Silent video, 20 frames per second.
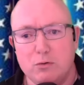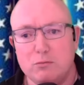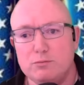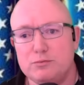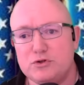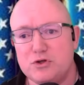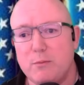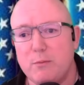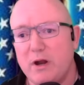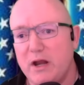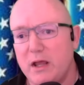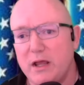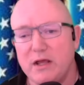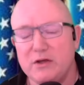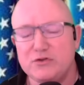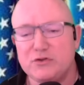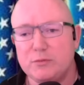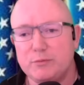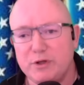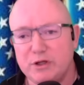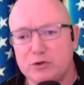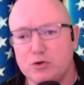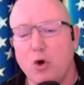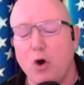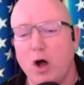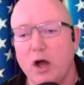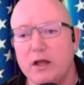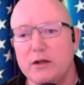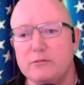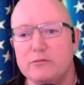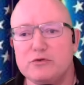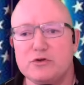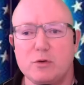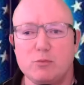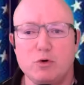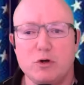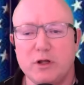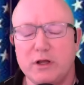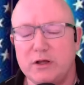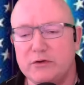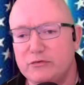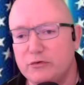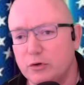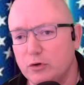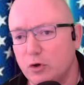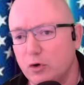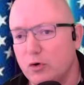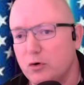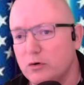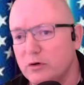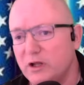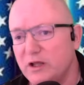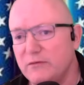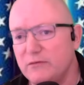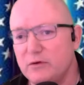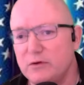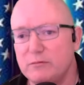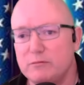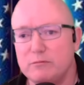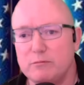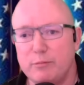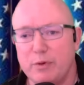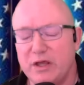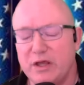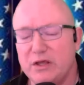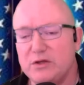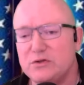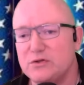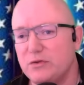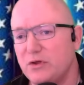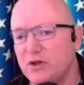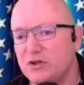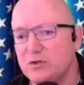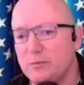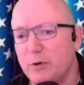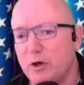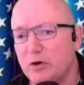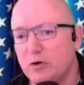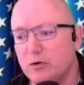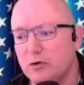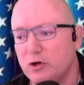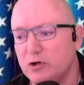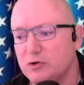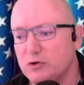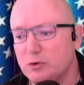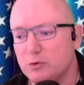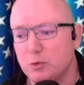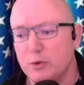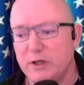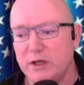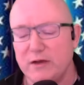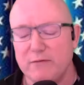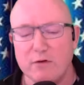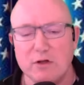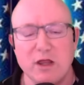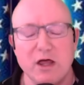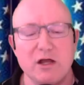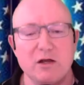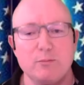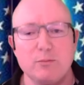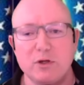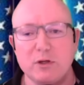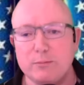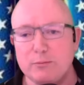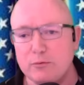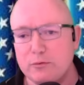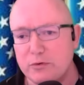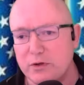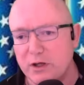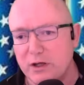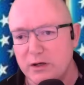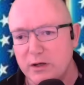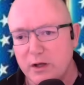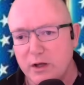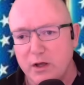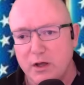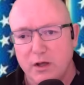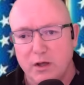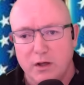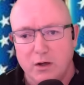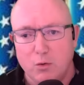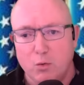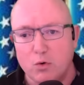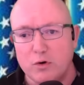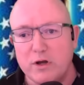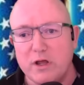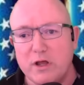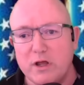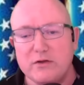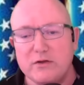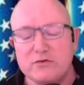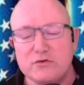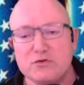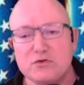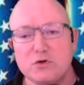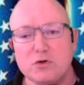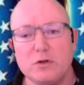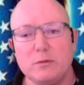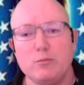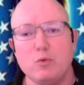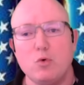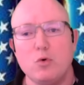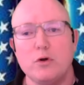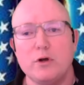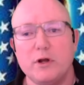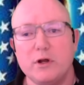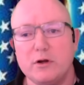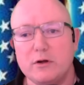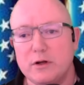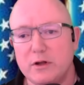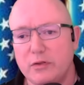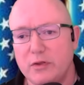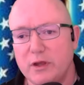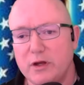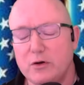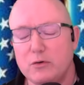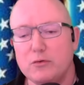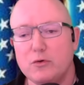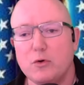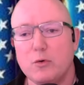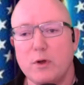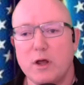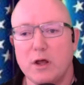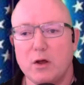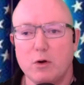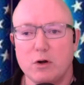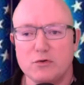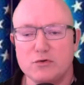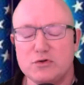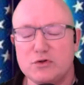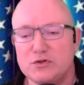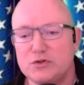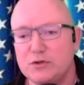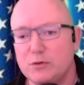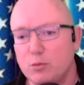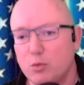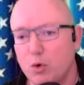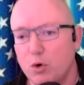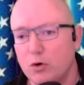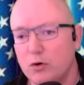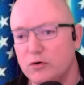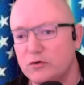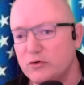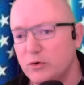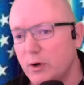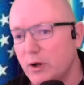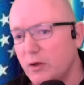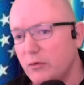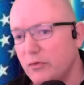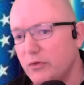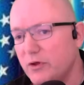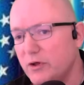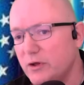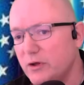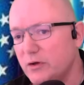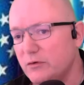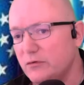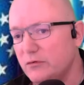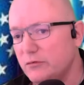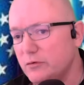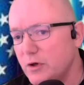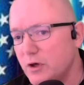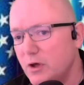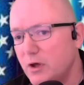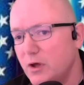somebody has to be taught. Someone has to learn even basic things about our country. We have a lot of people that were not necessarily born here, and they don't know how our system works or how things